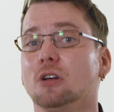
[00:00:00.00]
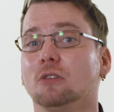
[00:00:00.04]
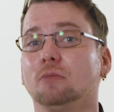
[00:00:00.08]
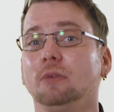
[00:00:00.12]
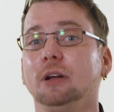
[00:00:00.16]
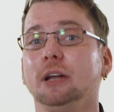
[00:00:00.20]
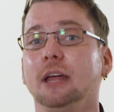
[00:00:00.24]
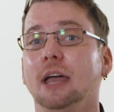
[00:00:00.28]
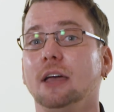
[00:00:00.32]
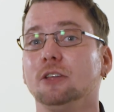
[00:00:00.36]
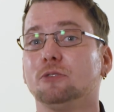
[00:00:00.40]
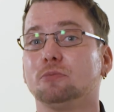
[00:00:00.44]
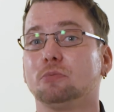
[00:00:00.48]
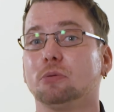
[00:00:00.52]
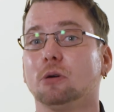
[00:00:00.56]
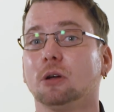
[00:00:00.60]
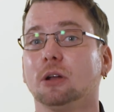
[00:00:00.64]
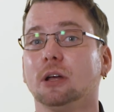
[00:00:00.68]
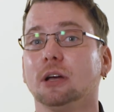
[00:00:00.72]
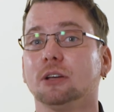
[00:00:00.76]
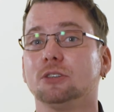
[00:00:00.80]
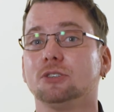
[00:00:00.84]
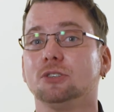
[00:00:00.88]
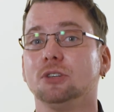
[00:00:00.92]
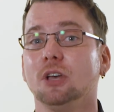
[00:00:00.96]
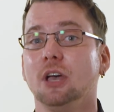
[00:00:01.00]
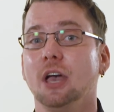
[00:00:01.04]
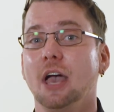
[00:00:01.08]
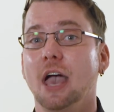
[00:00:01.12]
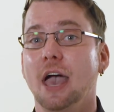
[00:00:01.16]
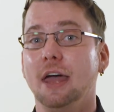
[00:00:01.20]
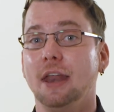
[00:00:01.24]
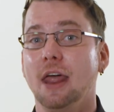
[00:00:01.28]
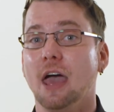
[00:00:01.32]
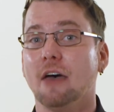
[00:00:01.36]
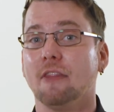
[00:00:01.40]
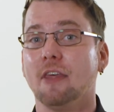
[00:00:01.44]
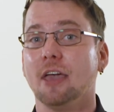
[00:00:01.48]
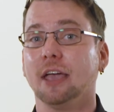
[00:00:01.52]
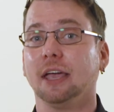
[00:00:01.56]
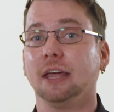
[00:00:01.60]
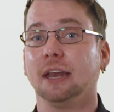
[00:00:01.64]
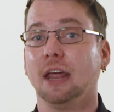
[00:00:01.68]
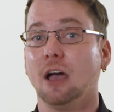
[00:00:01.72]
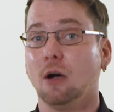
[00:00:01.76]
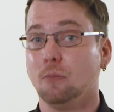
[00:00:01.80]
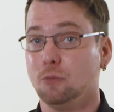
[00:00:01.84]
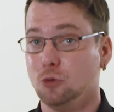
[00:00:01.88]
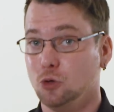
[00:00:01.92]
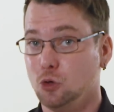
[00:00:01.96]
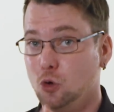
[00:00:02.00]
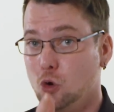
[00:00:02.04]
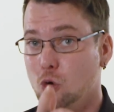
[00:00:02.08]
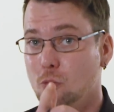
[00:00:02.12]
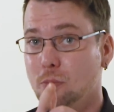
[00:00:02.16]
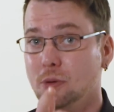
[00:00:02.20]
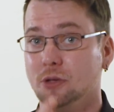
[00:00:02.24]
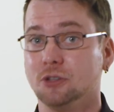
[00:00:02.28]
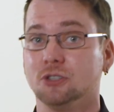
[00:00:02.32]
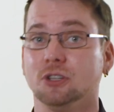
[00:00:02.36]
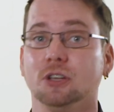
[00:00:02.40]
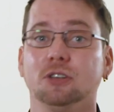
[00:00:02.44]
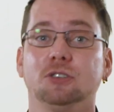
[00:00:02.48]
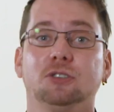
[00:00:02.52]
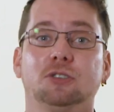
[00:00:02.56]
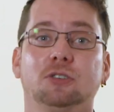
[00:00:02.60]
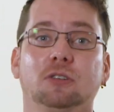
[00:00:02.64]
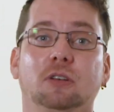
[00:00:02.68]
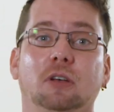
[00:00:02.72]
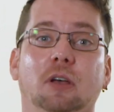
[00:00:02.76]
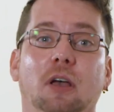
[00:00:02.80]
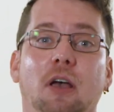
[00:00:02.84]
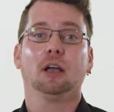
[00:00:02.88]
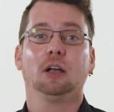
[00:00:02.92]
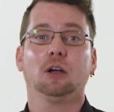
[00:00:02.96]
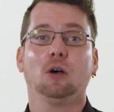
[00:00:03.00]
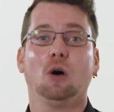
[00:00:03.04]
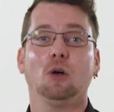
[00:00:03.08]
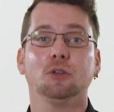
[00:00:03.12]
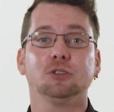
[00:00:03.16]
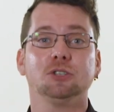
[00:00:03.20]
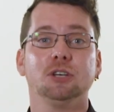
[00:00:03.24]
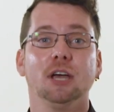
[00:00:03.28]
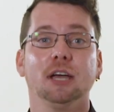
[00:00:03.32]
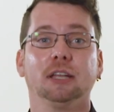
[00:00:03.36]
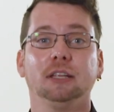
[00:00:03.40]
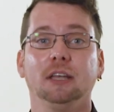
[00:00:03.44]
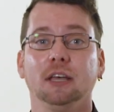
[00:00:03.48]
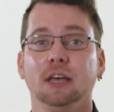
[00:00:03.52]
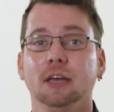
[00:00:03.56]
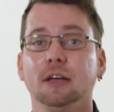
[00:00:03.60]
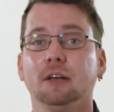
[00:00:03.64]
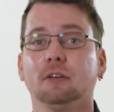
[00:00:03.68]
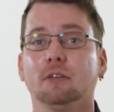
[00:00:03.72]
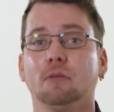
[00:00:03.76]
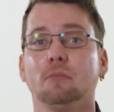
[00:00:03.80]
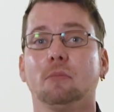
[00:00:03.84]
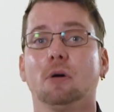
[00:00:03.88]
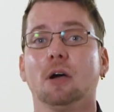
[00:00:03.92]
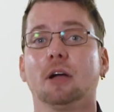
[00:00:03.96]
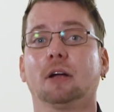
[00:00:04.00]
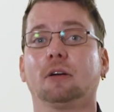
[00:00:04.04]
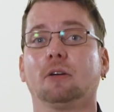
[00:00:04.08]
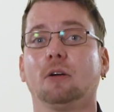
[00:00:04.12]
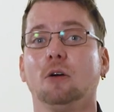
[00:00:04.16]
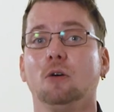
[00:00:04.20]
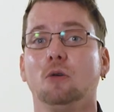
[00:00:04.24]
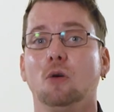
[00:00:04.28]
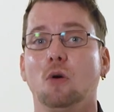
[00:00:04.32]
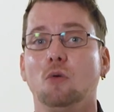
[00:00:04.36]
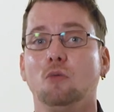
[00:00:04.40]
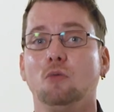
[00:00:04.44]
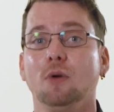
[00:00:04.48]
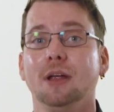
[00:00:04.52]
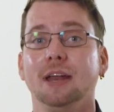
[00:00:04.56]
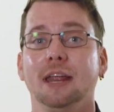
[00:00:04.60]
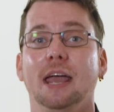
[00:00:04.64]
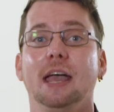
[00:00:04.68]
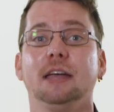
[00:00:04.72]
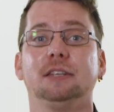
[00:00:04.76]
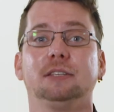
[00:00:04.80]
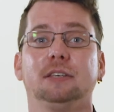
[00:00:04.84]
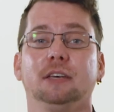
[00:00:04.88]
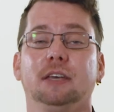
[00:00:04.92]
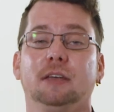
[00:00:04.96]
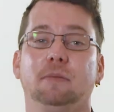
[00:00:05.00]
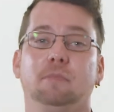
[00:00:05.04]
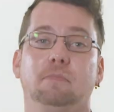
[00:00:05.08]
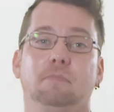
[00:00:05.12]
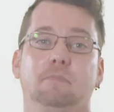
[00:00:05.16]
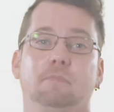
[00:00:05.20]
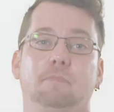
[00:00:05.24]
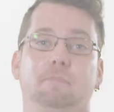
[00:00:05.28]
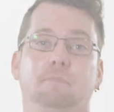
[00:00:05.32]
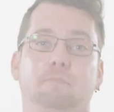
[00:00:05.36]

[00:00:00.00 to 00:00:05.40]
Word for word: on Red Hat's products and how they can help your business, contact the Ingram Micro Red Hat team.